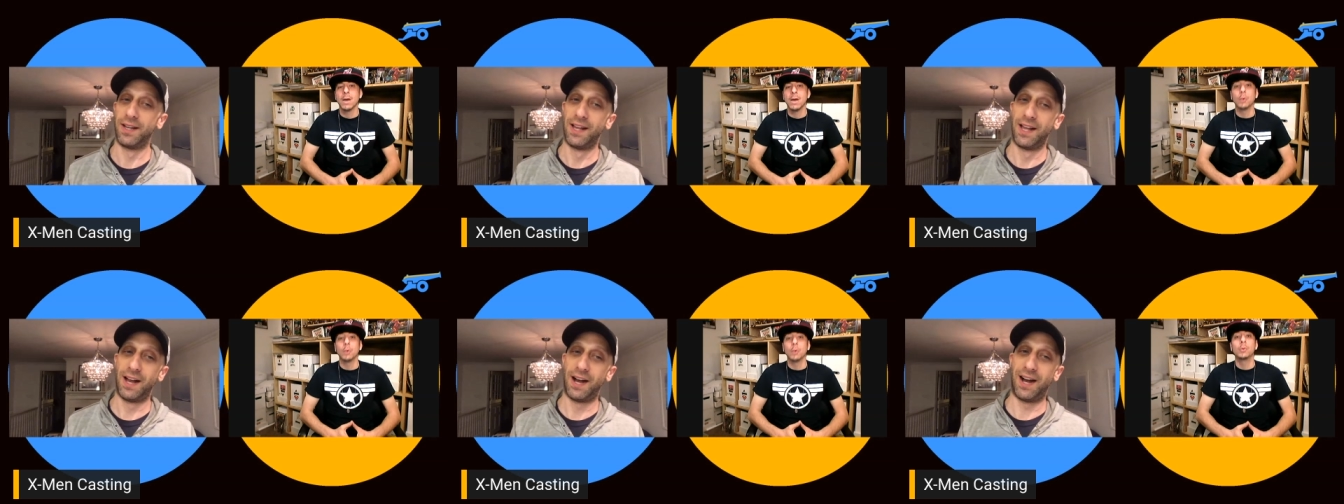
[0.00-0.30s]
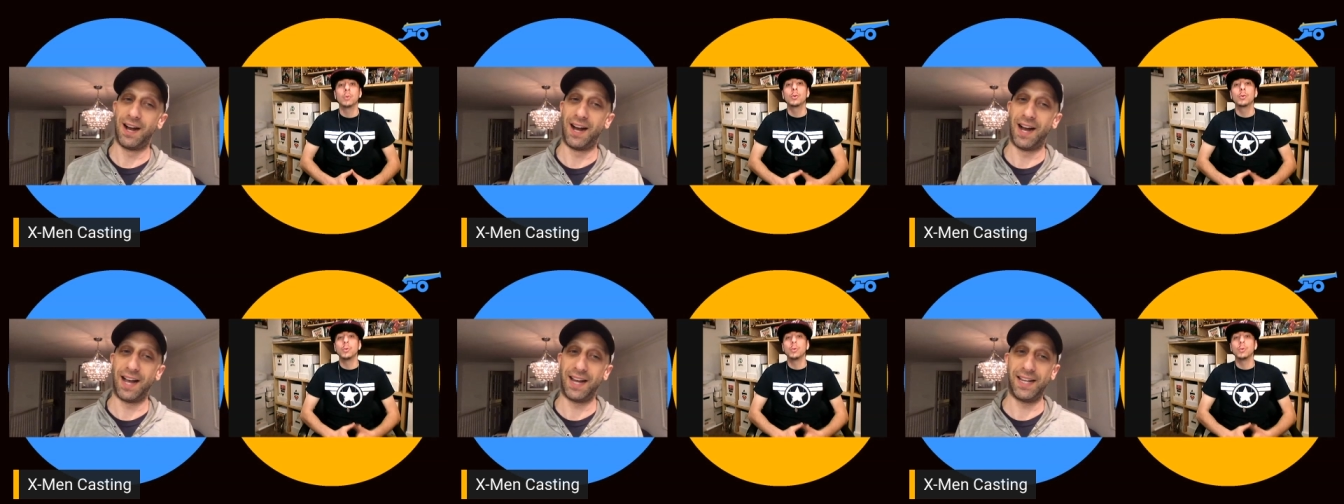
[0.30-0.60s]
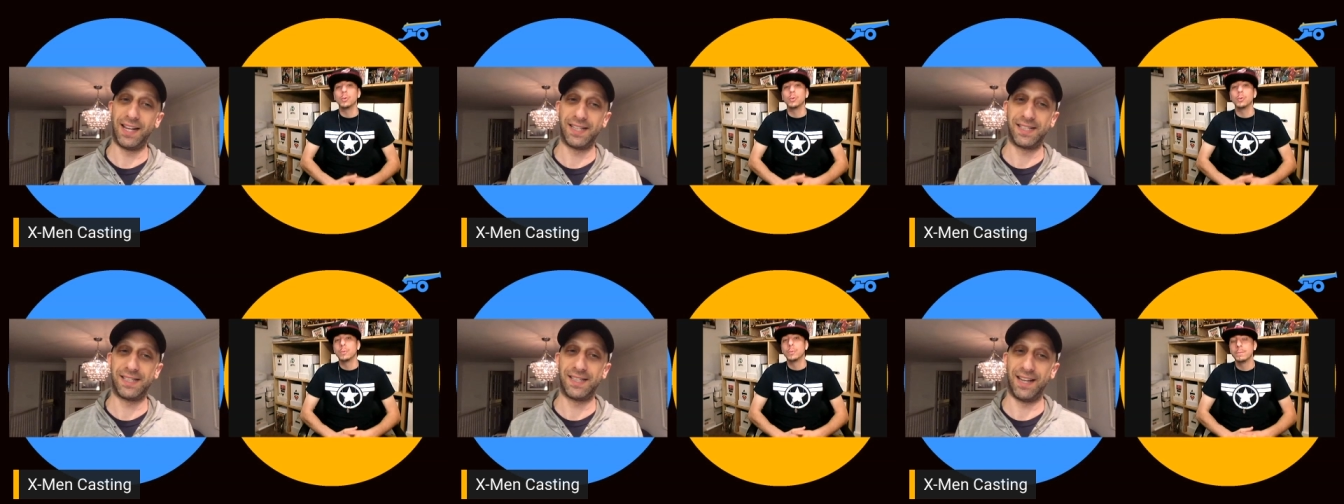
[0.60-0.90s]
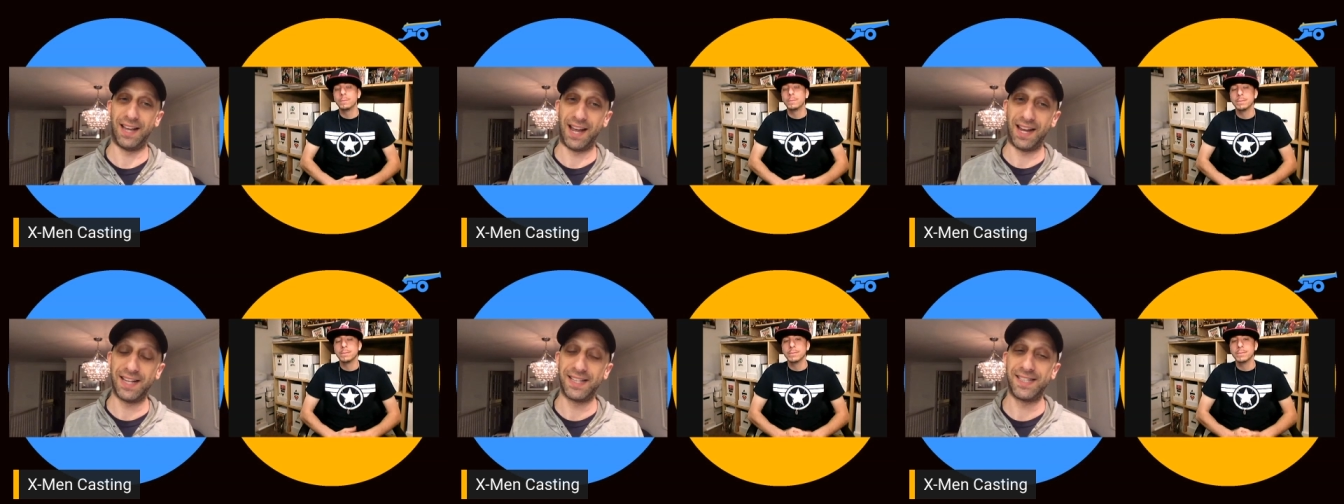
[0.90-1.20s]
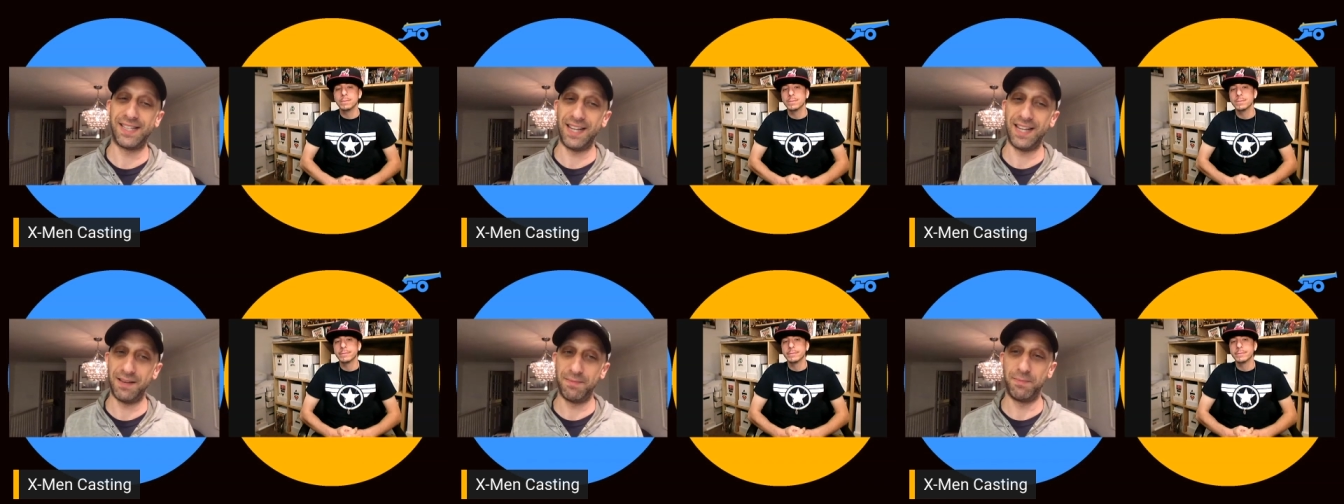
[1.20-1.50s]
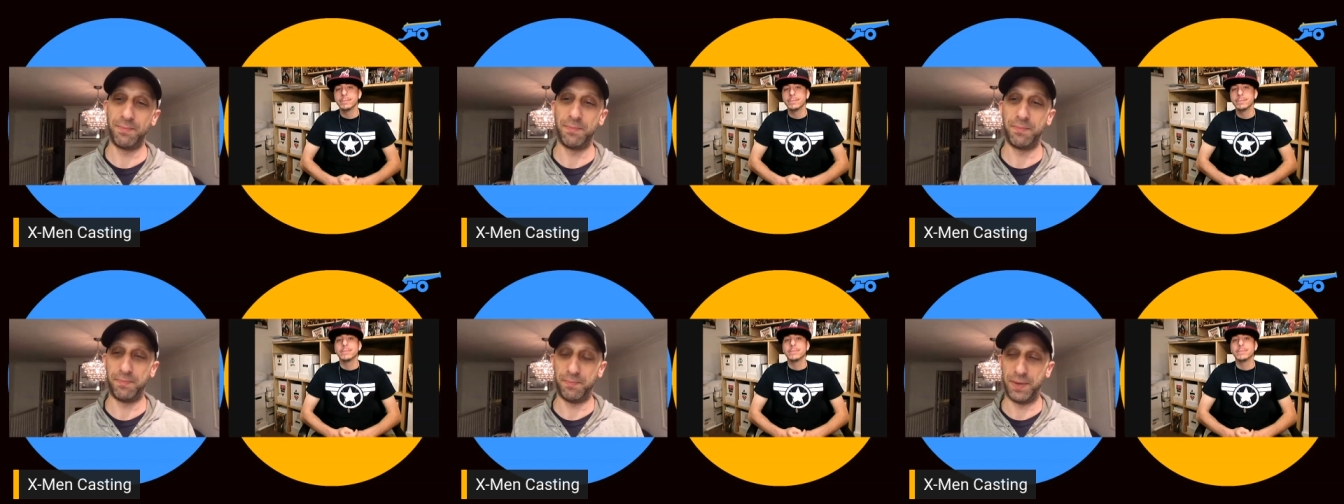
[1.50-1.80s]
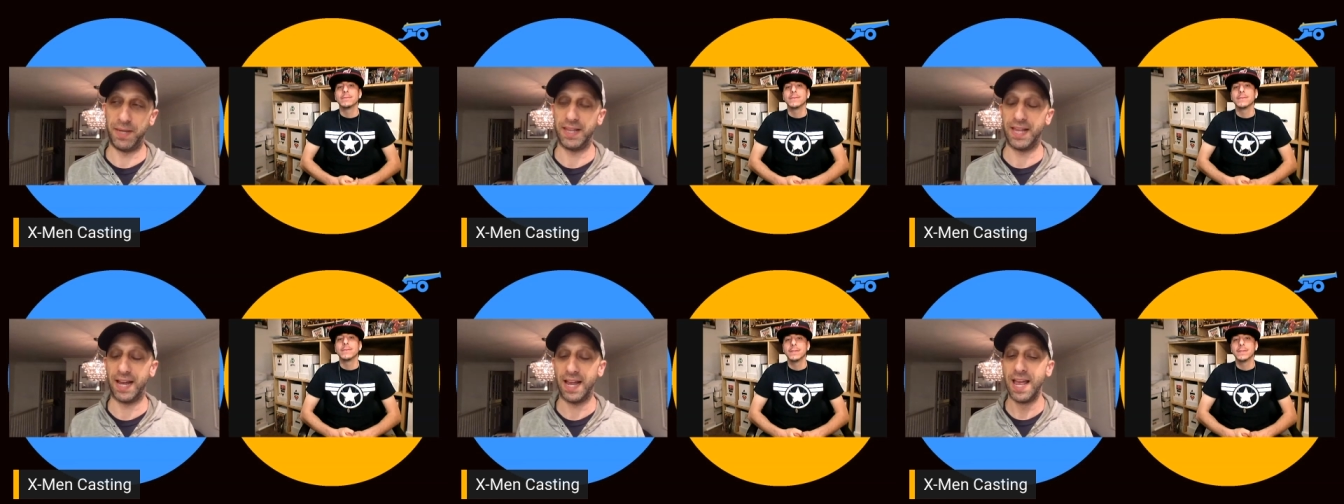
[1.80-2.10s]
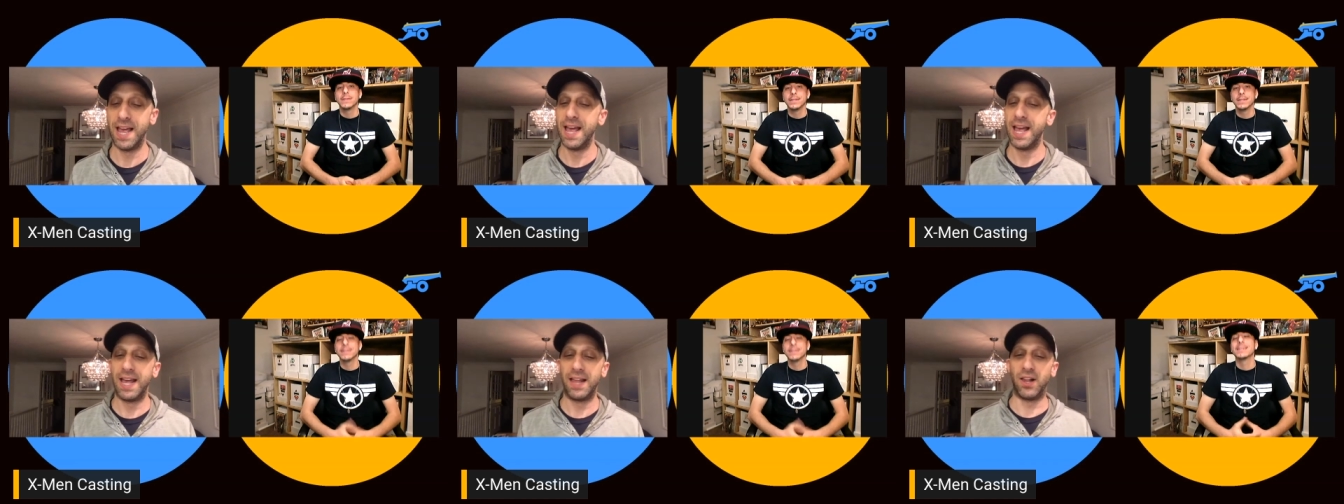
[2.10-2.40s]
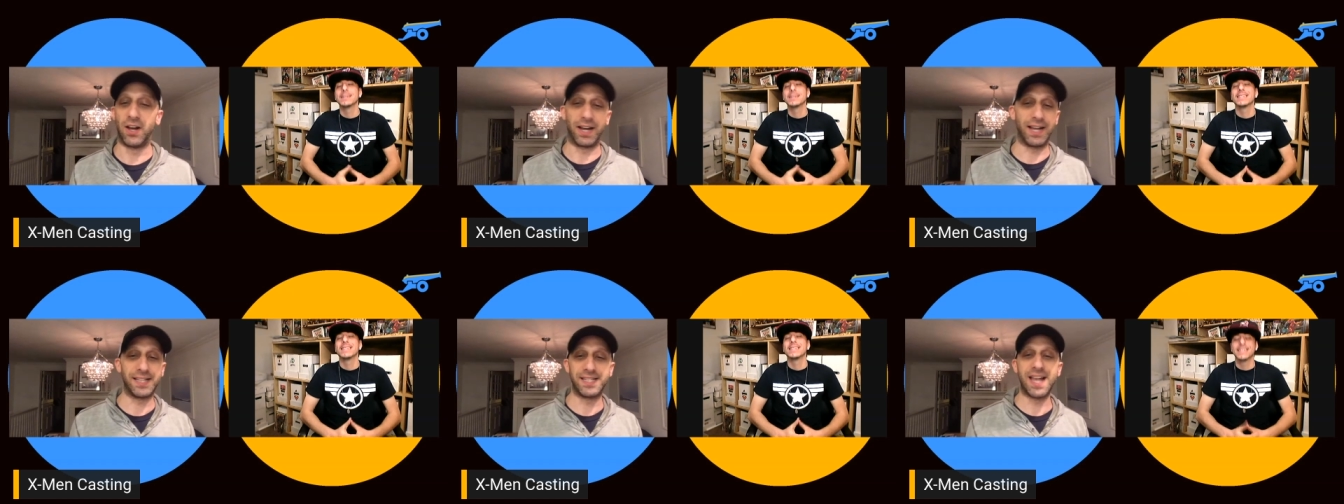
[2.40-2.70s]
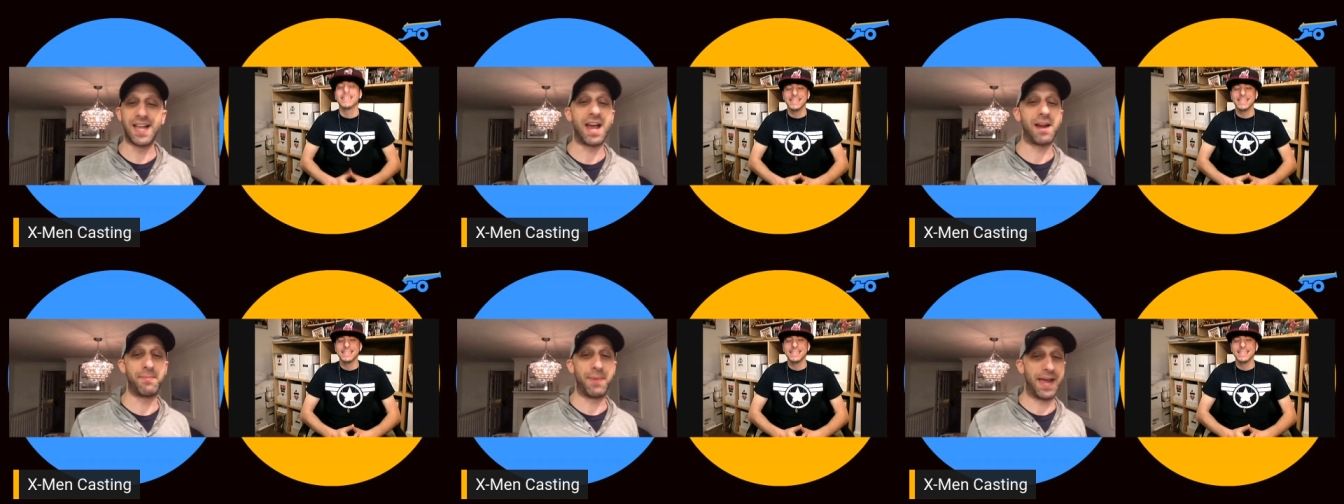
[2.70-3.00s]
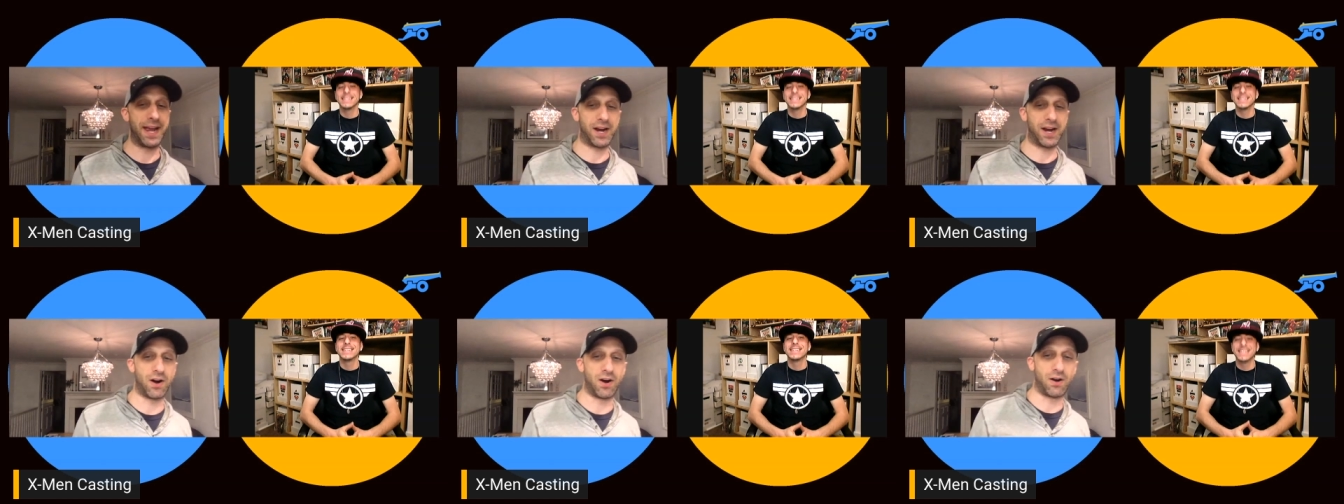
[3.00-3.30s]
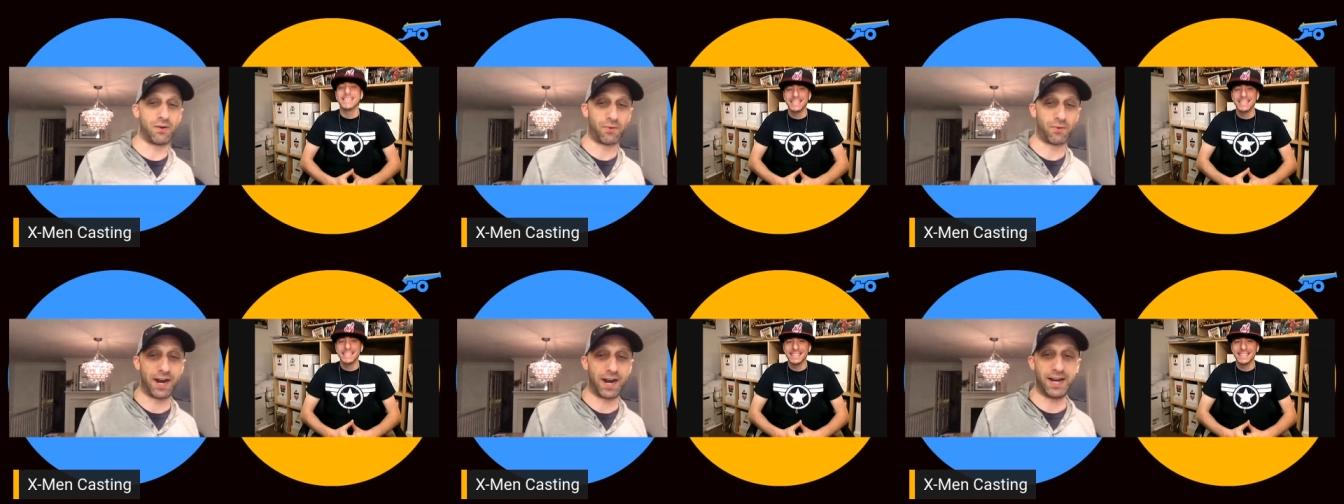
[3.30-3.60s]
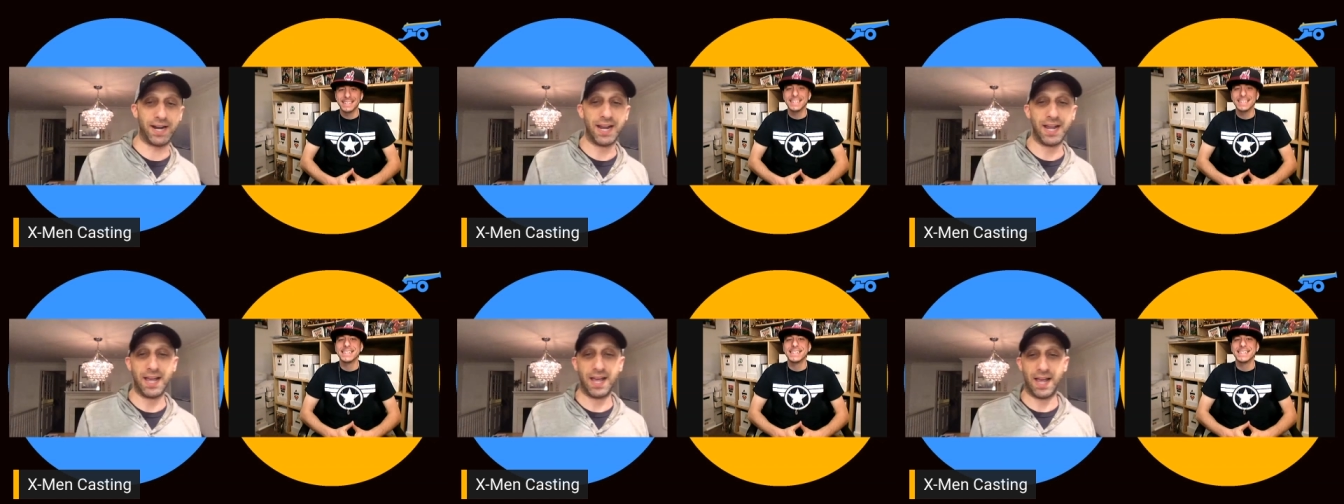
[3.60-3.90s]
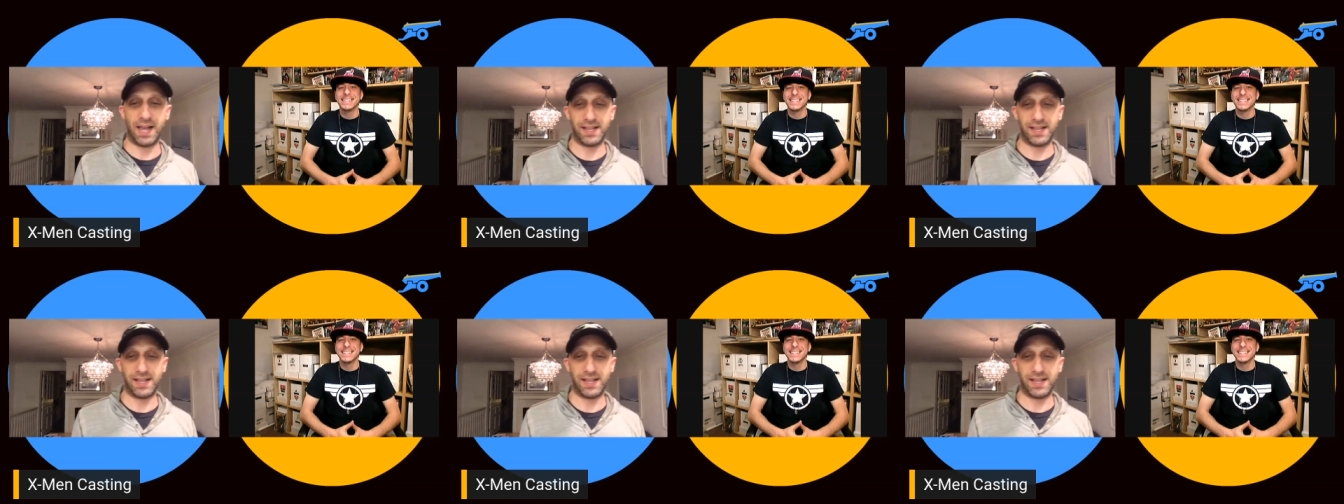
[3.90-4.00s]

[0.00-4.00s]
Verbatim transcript: Uh, I could I could see him being that. Look, it's not a bad call, right?